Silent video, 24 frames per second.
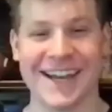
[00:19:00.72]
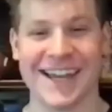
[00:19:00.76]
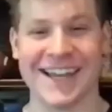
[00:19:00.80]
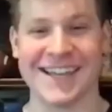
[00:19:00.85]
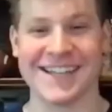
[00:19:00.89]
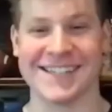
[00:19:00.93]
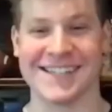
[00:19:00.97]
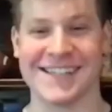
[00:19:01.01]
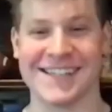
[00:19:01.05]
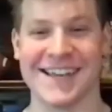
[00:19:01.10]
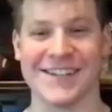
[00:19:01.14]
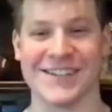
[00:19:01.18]

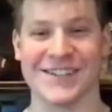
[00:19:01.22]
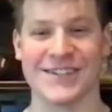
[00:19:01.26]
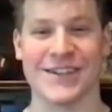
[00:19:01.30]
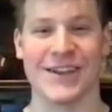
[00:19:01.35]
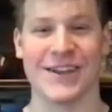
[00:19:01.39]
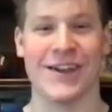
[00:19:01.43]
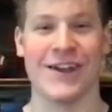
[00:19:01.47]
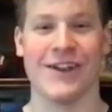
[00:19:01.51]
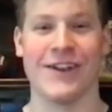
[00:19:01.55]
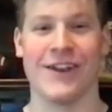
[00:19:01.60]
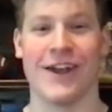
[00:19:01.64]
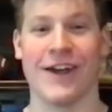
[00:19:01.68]
is this:
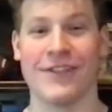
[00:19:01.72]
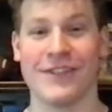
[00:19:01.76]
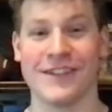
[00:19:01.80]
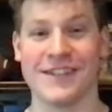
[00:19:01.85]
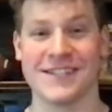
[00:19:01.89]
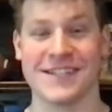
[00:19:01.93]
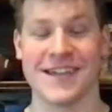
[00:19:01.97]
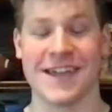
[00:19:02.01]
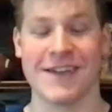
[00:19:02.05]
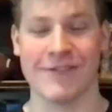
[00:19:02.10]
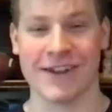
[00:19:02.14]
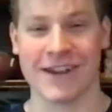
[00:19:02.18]
nothing's
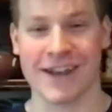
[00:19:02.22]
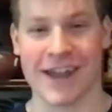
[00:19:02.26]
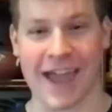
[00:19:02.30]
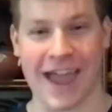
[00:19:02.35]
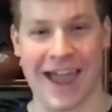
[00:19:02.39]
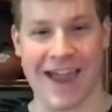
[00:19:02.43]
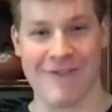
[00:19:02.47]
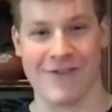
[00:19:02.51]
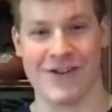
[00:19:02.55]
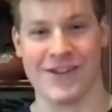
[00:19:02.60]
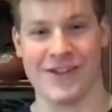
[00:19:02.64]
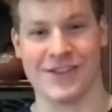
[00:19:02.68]
given,
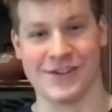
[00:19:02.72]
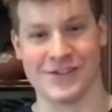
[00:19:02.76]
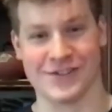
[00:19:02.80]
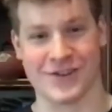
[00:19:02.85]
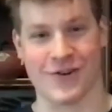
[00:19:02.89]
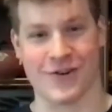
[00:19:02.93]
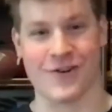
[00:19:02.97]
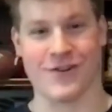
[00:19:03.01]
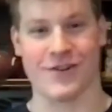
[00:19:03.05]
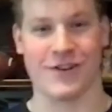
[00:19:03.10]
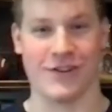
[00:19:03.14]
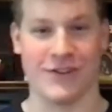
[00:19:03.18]
everything's
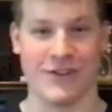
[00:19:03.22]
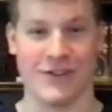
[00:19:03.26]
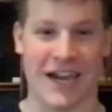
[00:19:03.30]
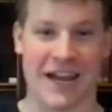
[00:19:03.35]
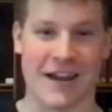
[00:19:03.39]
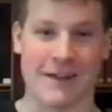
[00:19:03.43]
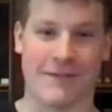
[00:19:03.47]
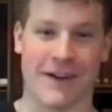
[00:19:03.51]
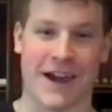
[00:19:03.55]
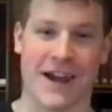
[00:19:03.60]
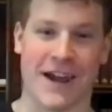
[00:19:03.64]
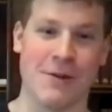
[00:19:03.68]
earned. You got
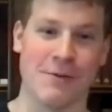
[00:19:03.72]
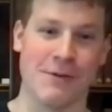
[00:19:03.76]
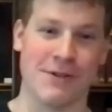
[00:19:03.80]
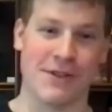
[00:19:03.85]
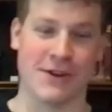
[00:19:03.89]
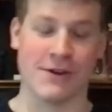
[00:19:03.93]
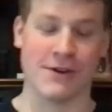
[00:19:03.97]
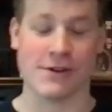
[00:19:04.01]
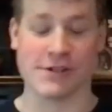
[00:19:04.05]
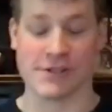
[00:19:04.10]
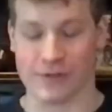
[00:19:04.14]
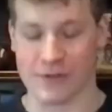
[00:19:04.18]
to find it
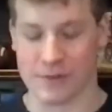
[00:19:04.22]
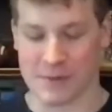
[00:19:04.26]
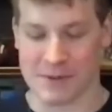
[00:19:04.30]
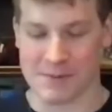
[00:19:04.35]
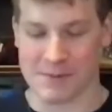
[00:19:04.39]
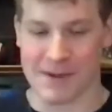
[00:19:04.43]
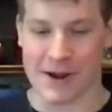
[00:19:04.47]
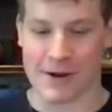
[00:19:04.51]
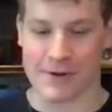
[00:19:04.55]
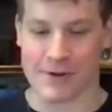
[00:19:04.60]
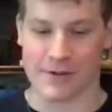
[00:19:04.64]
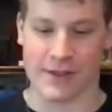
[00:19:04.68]
within yourself to be
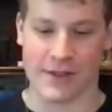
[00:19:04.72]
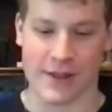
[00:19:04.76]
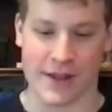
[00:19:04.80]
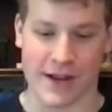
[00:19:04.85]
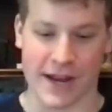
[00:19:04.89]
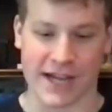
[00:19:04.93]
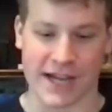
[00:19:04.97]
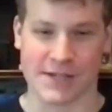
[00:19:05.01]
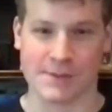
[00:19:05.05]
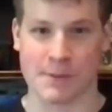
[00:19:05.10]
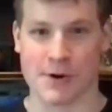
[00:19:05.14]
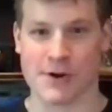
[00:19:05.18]
better than the
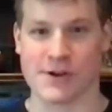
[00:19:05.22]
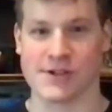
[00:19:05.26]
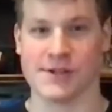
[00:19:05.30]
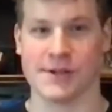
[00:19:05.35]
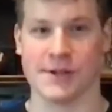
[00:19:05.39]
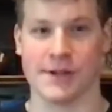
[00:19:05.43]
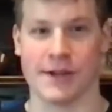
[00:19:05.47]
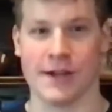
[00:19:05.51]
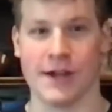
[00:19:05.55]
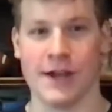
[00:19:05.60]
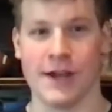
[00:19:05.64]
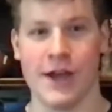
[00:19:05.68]
next
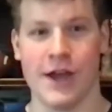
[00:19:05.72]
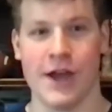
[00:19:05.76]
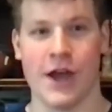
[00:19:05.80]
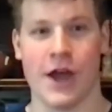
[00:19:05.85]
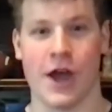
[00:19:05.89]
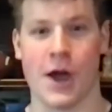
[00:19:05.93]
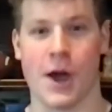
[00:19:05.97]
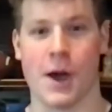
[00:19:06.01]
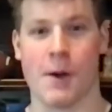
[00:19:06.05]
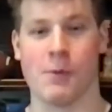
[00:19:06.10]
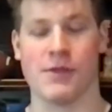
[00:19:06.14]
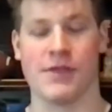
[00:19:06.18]
person.
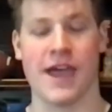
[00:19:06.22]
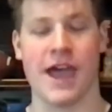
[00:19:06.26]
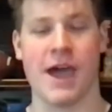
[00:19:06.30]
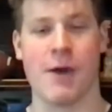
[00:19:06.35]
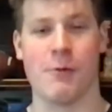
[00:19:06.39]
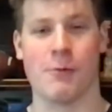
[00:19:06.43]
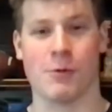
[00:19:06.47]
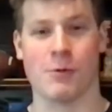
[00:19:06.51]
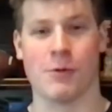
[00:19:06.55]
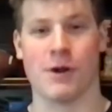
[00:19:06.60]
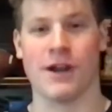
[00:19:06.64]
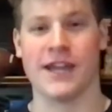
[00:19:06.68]
With
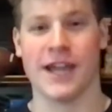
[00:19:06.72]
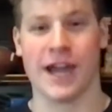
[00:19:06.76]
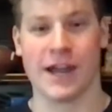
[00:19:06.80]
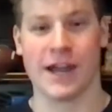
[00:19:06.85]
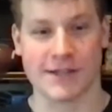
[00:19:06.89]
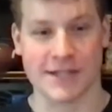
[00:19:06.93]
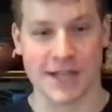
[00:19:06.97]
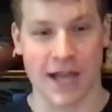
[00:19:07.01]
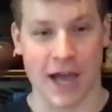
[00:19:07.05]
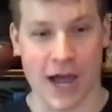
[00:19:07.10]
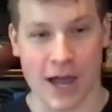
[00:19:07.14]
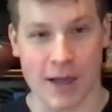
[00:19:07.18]
that, we're running out of
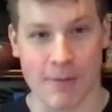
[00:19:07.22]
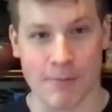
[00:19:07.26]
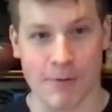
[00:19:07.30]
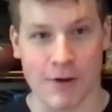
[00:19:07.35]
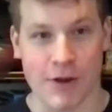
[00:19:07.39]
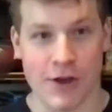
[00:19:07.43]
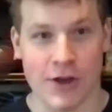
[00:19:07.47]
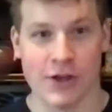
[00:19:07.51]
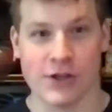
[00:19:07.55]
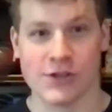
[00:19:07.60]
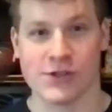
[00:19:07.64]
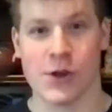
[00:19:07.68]
time.
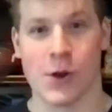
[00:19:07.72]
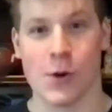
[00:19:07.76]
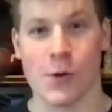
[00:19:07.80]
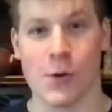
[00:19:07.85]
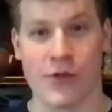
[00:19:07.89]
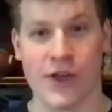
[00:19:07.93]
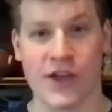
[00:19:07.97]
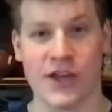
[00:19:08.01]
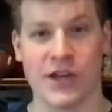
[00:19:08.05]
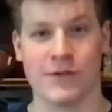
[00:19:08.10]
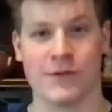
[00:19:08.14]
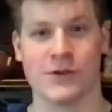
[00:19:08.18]
So
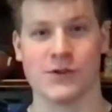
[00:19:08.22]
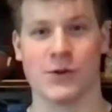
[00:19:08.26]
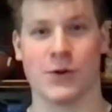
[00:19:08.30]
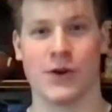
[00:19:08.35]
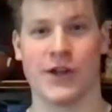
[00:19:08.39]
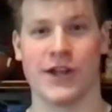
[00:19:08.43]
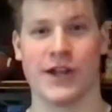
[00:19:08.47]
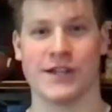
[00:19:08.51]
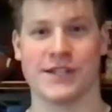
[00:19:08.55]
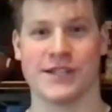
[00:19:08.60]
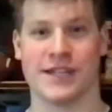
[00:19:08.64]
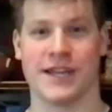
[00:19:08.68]
thank you for
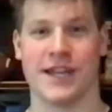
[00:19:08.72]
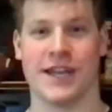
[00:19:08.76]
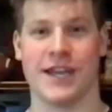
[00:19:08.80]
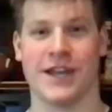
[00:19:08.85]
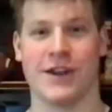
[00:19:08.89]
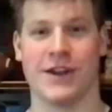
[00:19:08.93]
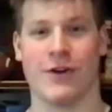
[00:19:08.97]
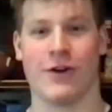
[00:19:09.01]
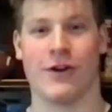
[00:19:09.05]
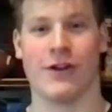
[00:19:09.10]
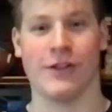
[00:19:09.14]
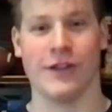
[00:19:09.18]
joining us
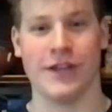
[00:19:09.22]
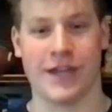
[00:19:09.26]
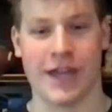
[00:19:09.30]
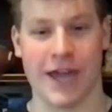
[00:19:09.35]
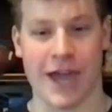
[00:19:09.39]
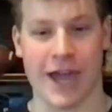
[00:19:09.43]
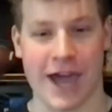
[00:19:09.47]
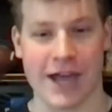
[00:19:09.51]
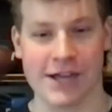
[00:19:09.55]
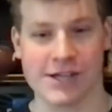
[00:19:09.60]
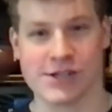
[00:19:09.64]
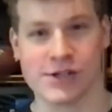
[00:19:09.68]
again on Elite
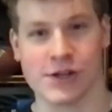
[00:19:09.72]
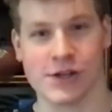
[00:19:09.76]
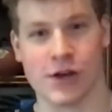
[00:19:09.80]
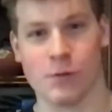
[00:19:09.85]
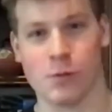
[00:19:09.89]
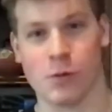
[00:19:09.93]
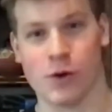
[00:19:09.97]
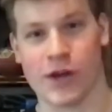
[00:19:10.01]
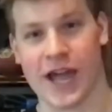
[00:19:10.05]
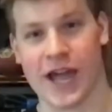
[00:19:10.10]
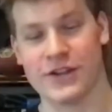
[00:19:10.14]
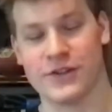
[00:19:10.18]
Cast.
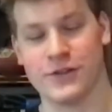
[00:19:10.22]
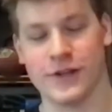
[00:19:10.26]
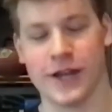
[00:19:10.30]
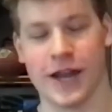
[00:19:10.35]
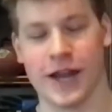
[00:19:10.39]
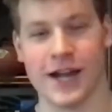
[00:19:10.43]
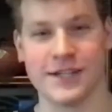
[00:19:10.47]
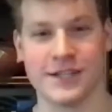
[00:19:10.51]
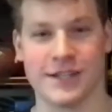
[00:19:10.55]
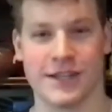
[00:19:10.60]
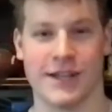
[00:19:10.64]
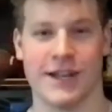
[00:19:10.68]
We'll catch you
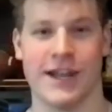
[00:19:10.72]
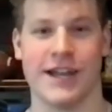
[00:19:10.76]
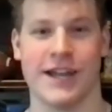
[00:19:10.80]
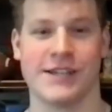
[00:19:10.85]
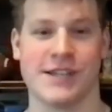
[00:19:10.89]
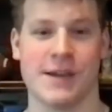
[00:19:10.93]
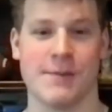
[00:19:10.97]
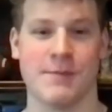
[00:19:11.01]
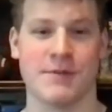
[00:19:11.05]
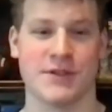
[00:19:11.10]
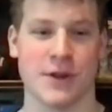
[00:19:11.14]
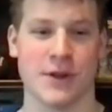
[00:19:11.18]
guys in the next
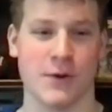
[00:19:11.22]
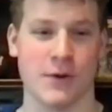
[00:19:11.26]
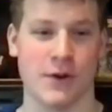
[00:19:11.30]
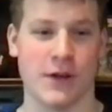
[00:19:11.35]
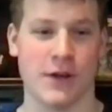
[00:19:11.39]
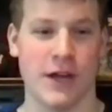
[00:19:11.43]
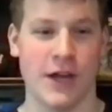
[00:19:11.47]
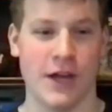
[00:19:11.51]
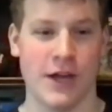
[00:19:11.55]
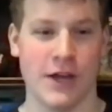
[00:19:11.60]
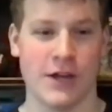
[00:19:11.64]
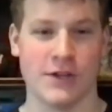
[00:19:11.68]
episode.
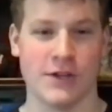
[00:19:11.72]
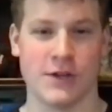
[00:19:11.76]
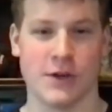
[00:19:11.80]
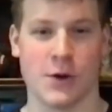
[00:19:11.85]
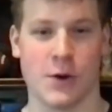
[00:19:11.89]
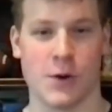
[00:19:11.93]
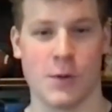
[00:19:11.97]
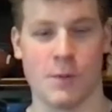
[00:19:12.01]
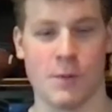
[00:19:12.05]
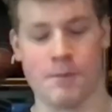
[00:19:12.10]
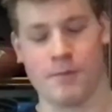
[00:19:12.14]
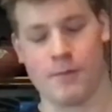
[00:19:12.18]

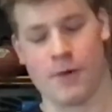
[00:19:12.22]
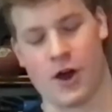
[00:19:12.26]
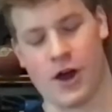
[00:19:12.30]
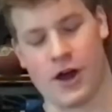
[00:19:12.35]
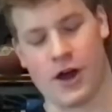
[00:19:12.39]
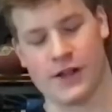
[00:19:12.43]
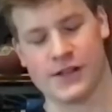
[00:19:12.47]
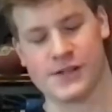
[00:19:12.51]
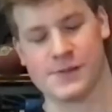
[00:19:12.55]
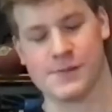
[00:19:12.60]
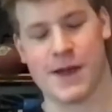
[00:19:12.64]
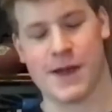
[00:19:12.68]
So
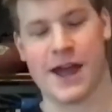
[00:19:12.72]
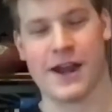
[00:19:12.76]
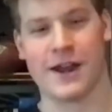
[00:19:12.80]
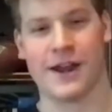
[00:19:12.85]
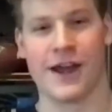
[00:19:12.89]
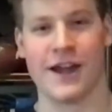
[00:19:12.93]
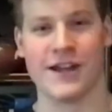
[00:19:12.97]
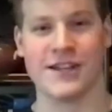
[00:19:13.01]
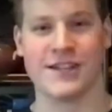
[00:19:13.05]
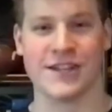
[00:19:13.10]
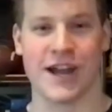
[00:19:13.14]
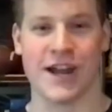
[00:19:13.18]
that's Matt and
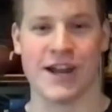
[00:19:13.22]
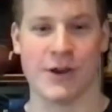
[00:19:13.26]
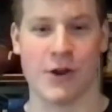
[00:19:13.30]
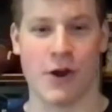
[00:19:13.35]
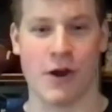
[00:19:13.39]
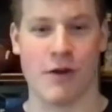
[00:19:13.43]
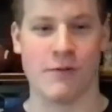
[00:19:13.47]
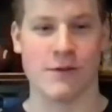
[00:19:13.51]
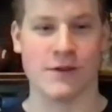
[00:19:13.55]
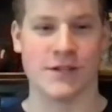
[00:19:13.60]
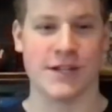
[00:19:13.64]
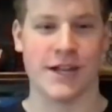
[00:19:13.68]
I signing
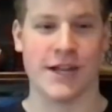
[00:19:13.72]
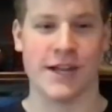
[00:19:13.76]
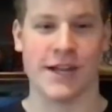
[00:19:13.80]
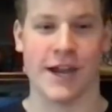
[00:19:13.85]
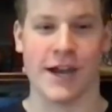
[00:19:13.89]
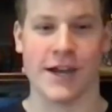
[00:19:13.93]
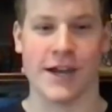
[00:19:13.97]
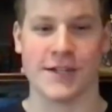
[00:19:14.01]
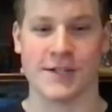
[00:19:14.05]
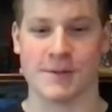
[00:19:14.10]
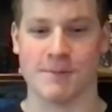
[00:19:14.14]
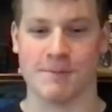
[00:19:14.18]
off for today,
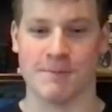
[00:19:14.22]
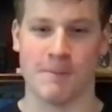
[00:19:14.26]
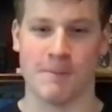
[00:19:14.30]
guys.